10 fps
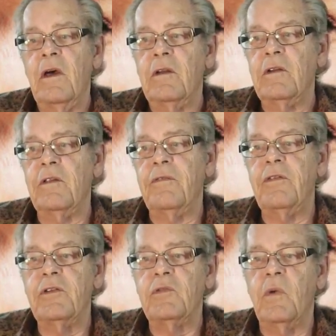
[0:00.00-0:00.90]
So the
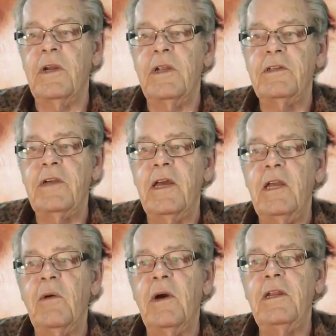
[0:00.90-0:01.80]
first one is, how do
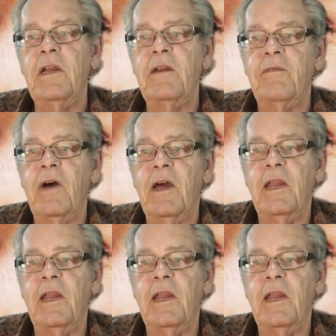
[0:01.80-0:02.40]
you identify a